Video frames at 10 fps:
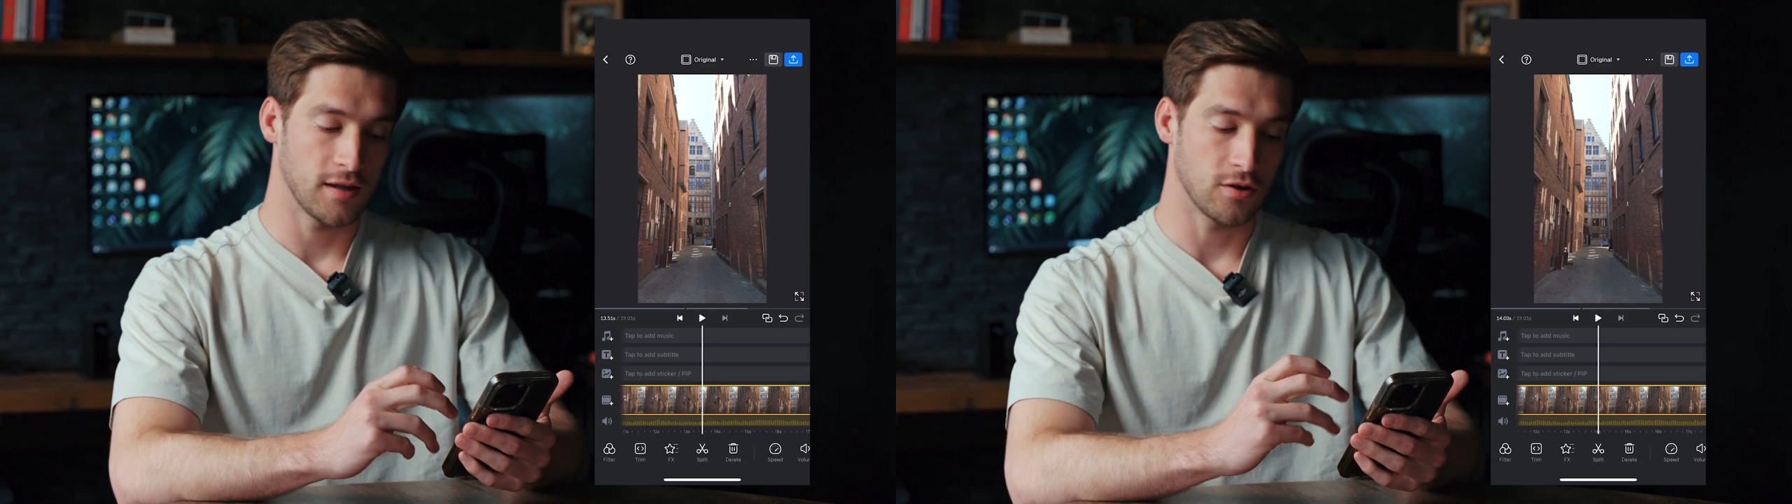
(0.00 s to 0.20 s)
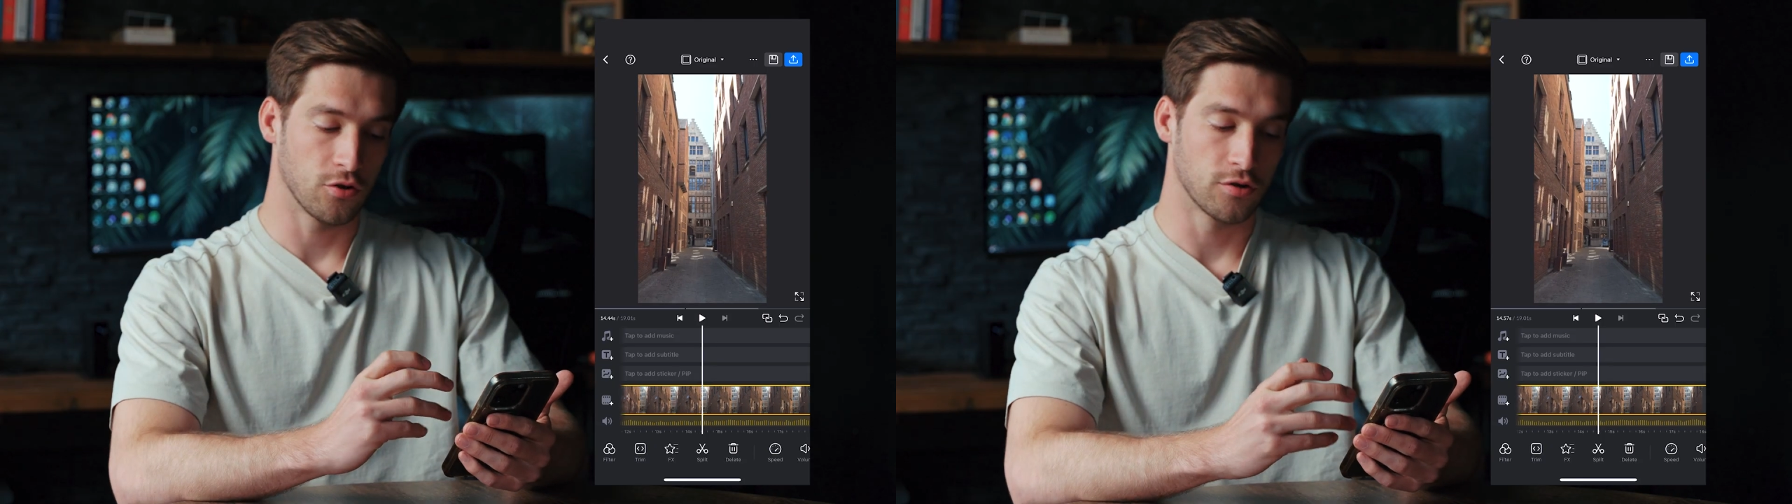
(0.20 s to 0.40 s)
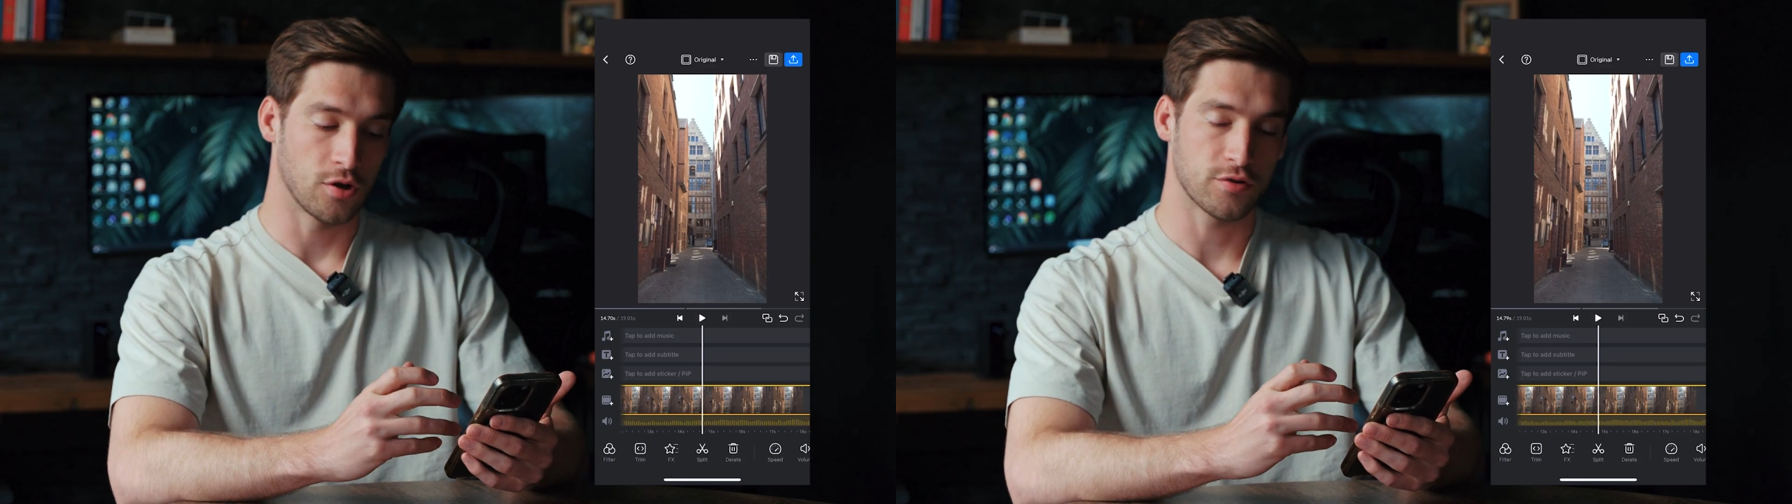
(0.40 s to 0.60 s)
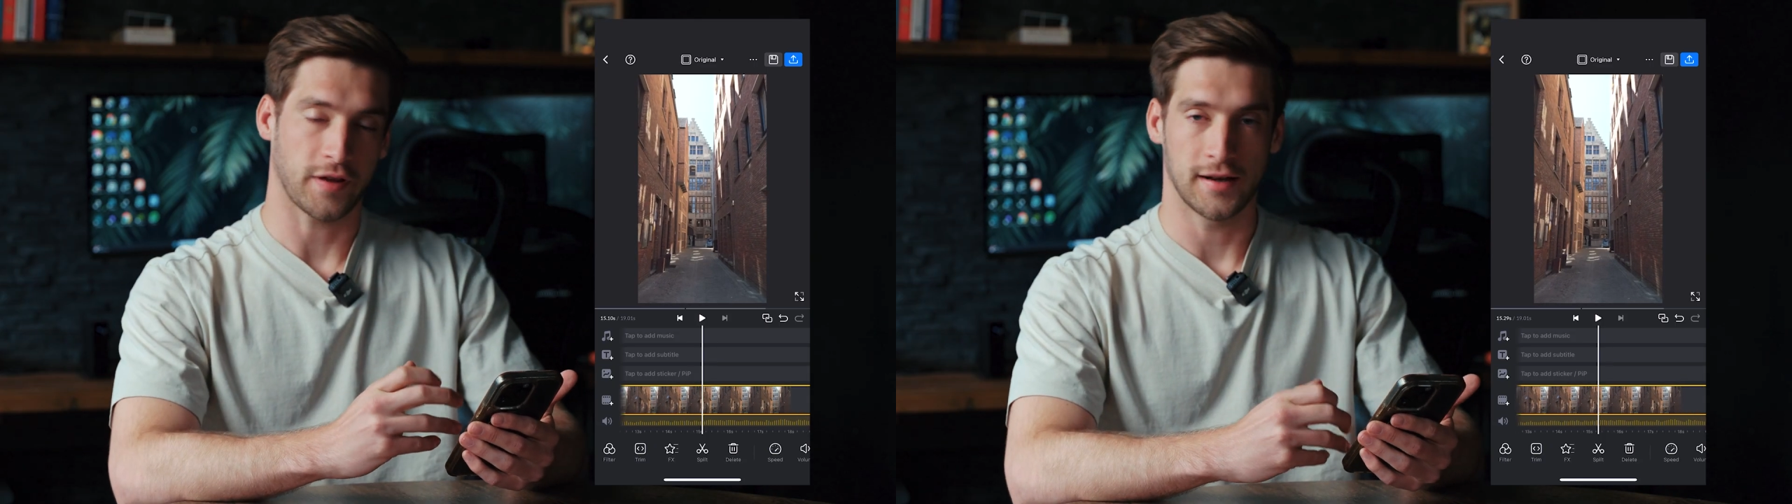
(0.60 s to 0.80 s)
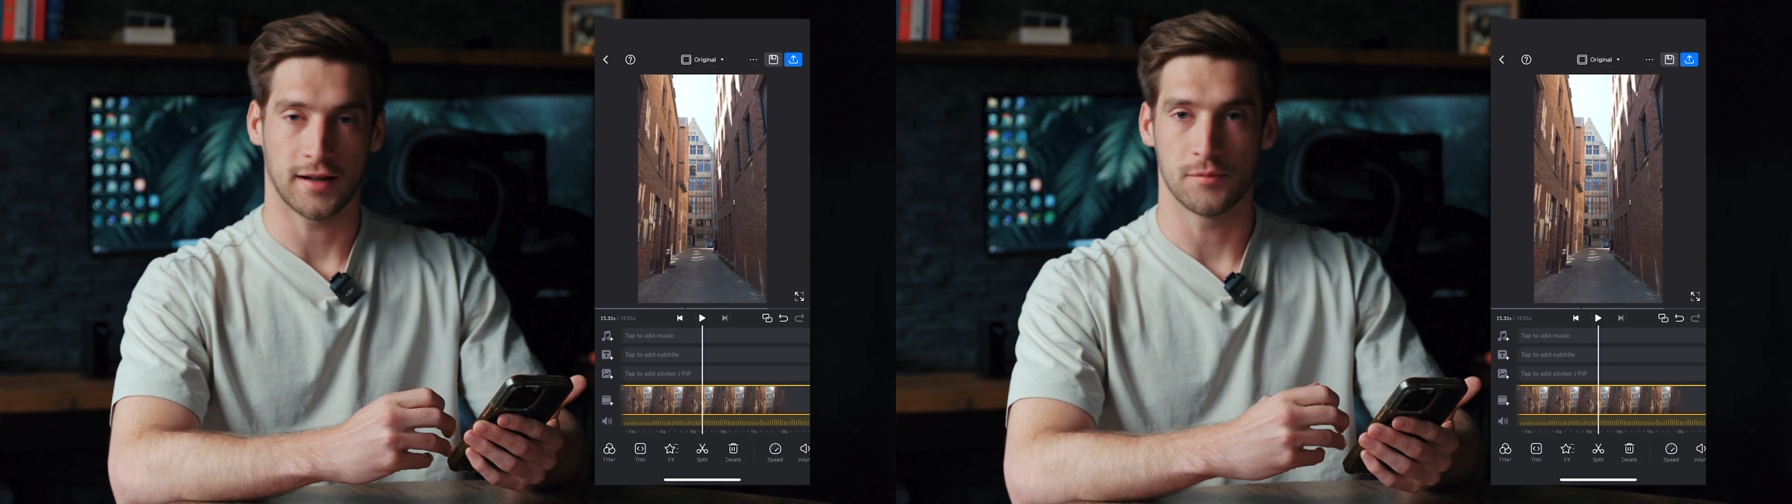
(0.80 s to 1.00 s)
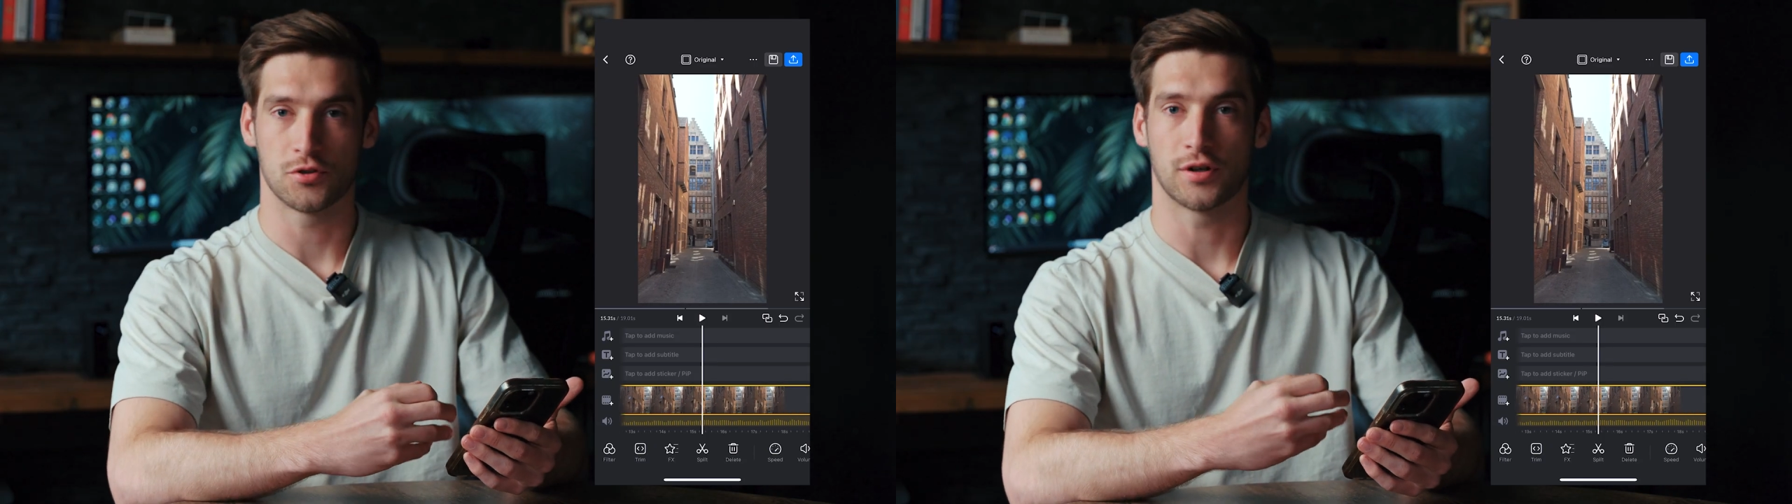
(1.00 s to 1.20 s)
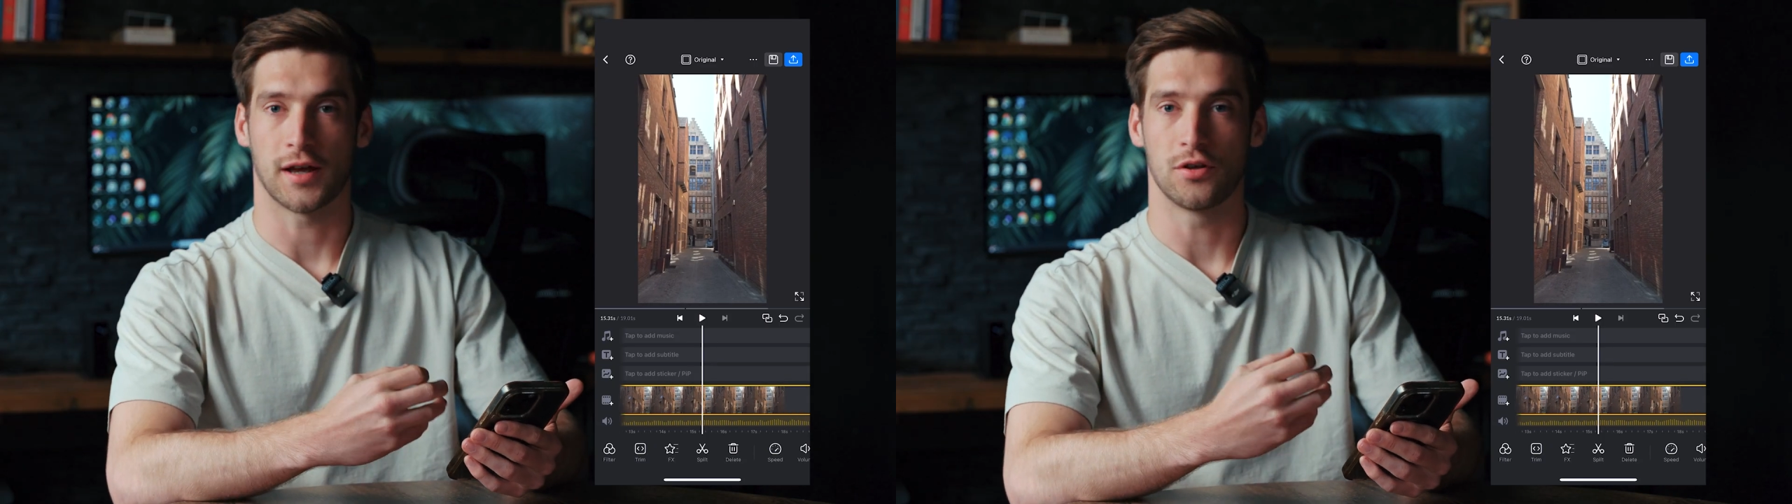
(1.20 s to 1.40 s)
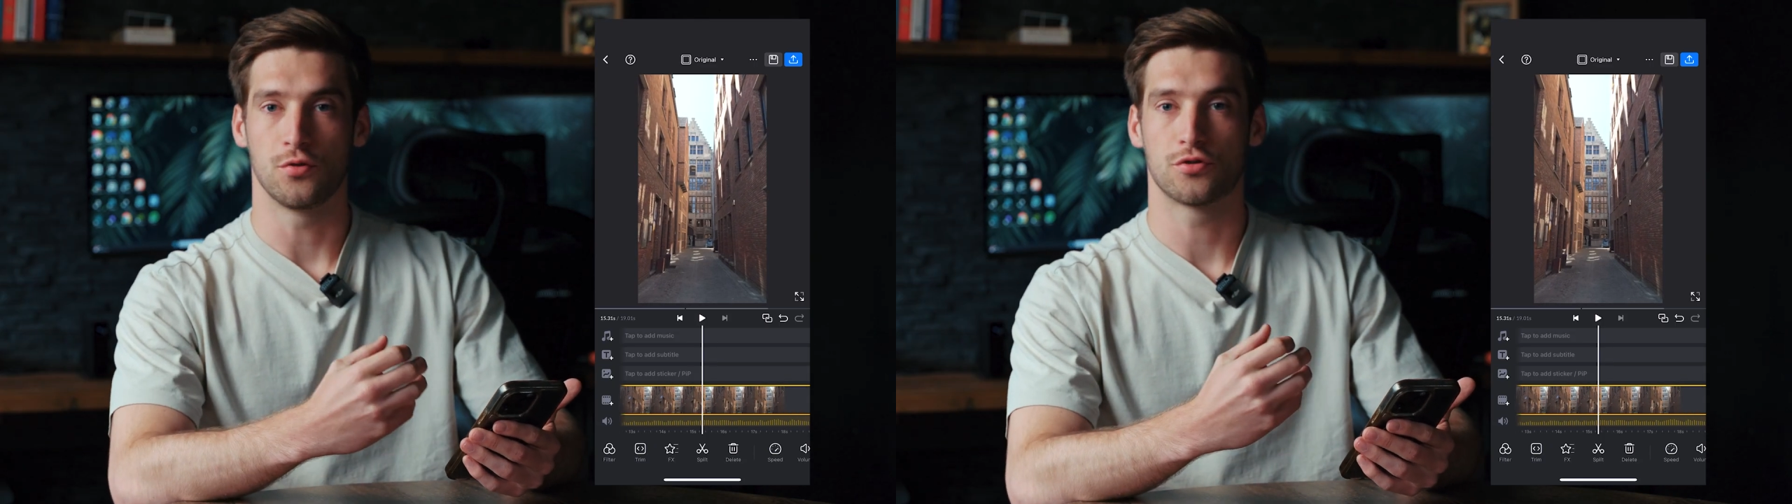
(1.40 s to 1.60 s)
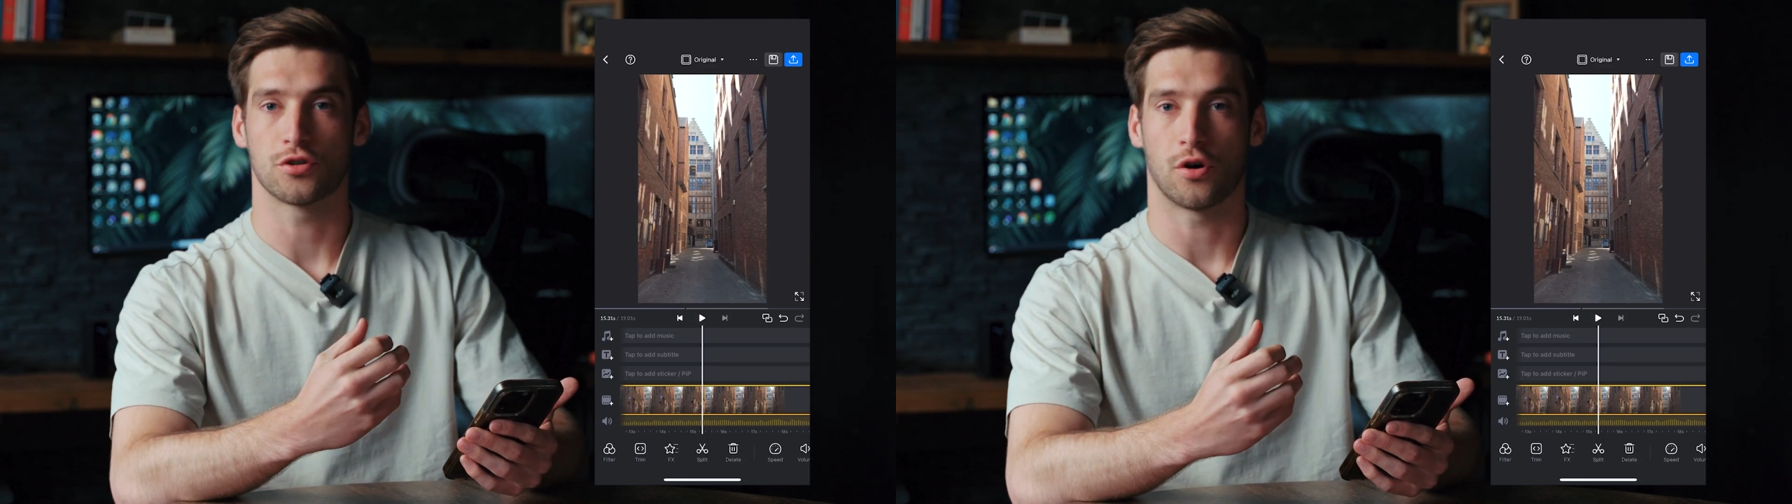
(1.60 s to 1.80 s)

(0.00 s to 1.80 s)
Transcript: And on those kind of clips, you can use